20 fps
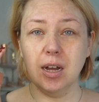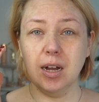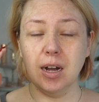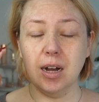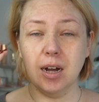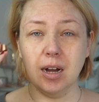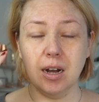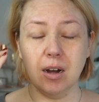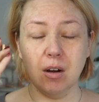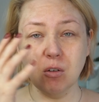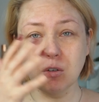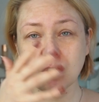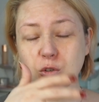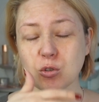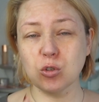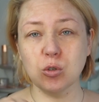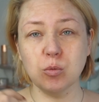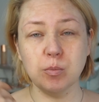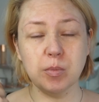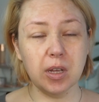
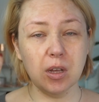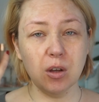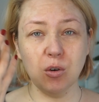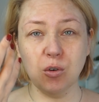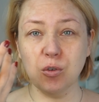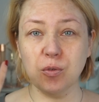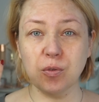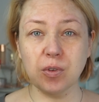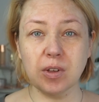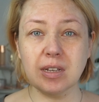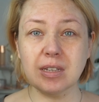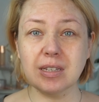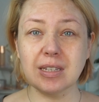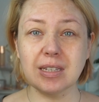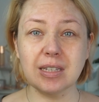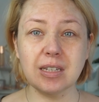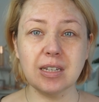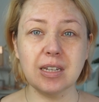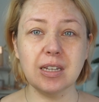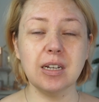Also my whole face
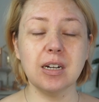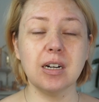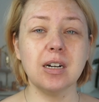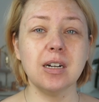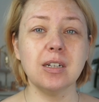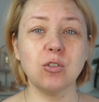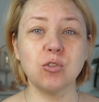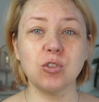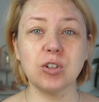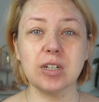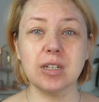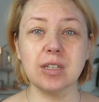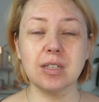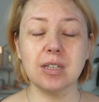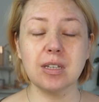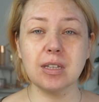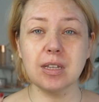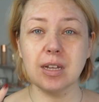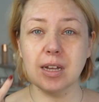is dehydrated,